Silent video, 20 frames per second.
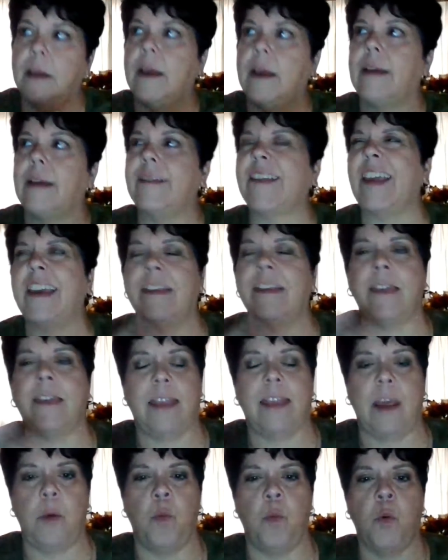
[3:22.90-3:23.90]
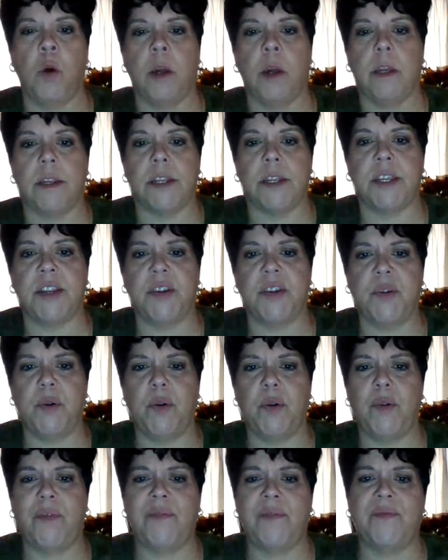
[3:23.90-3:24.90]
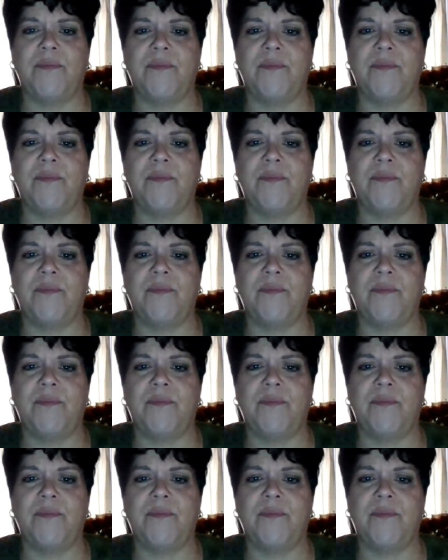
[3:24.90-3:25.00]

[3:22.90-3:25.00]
saying that they want to